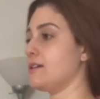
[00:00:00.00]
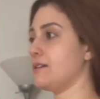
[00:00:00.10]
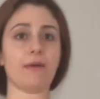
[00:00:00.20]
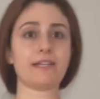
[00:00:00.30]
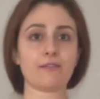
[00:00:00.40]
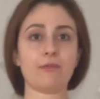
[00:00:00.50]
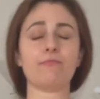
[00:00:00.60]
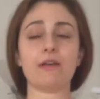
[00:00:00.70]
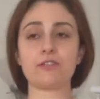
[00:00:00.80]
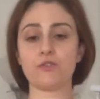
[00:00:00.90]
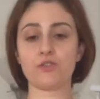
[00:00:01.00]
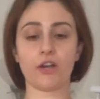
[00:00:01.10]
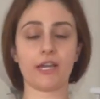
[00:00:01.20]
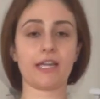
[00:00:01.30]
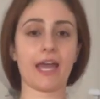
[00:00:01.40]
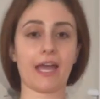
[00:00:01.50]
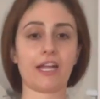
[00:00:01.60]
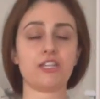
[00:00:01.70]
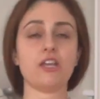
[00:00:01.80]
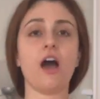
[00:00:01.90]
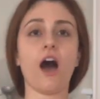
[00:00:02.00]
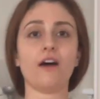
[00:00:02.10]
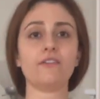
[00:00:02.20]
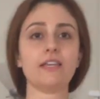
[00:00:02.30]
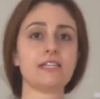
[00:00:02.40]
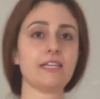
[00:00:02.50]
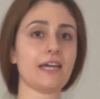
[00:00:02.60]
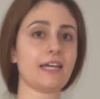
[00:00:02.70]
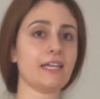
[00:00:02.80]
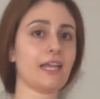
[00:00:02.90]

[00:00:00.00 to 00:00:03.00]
My stomach muscles are engaged. Obviously I can